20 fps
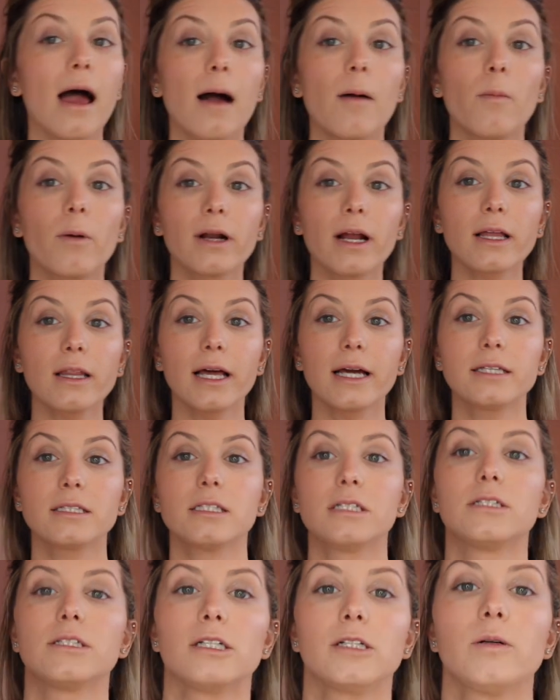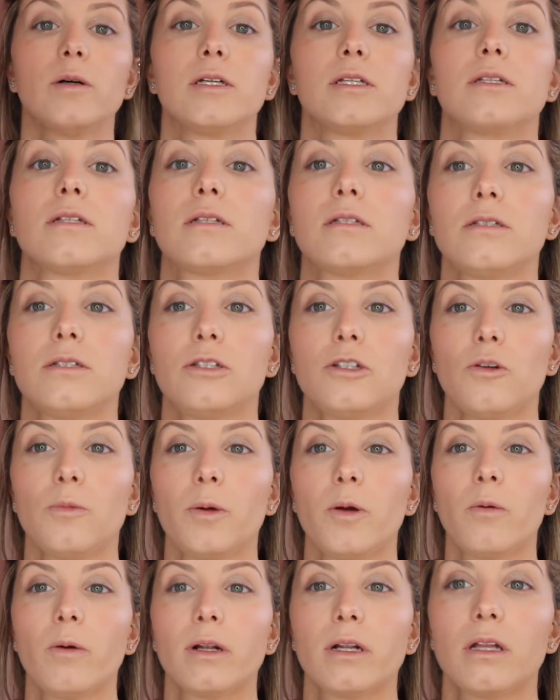And what I like to do, let's zoom
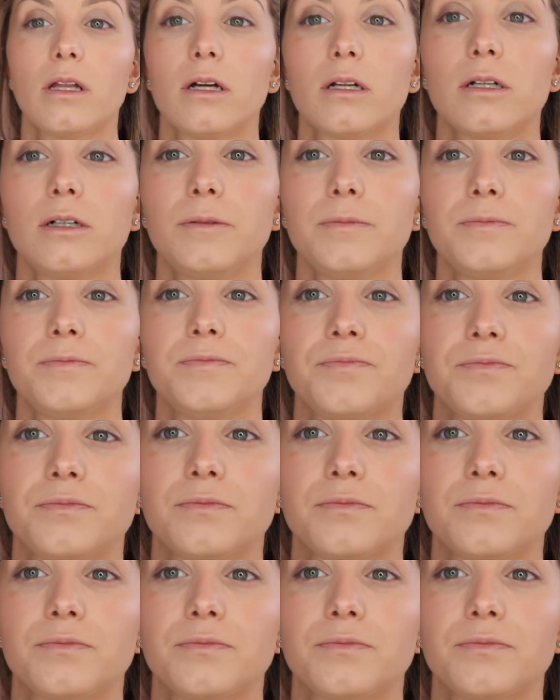you in a little.